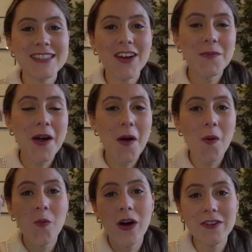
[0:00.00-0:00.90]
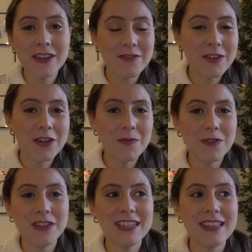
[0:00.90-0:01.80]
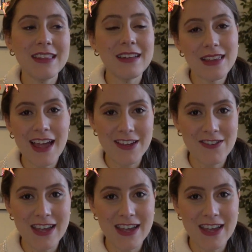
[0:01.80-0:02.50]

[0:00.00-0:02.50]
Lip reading: talk about one of my favorite movies, The Lion